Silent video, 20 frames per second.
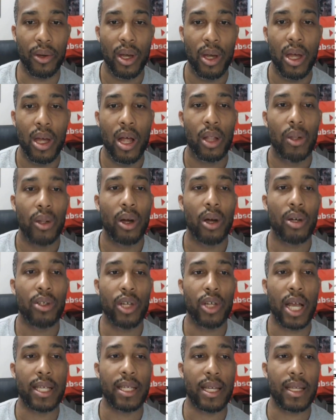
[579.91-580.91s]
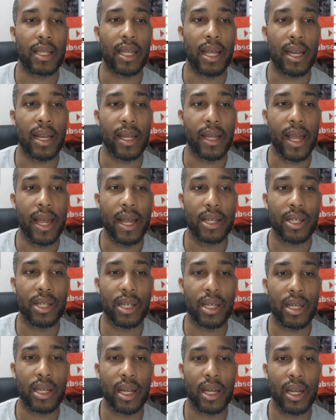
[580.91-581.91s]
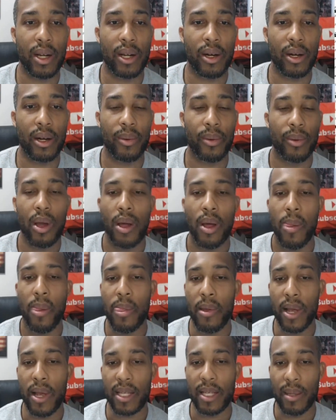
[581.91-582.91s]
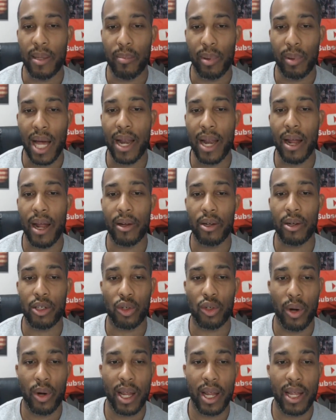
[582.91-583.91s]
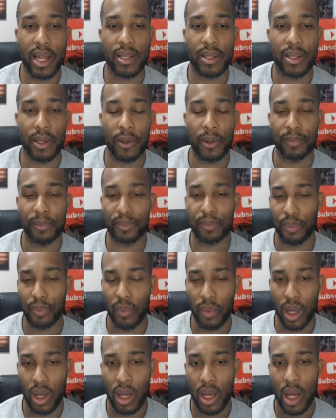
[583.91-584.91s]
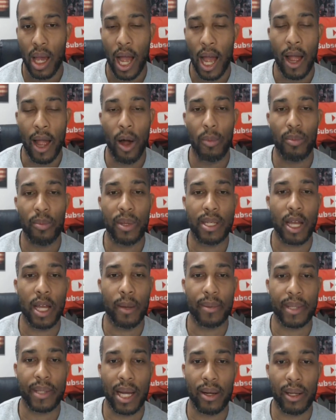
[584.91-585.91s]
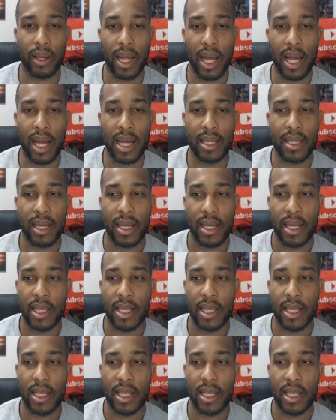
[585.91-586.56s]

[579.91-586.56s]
As long as you guys get the indication here, you guys can plan out your trade. So I hope this helps out, guys.